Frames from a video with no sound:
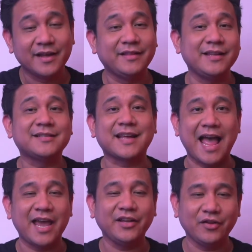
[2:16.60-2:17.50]
this
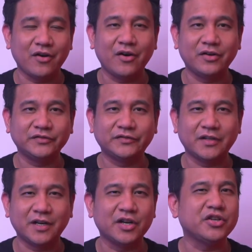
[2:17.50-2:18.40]
kind of
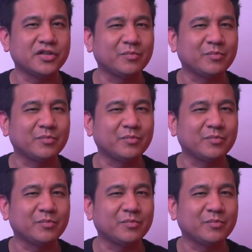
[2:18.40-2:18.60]
additional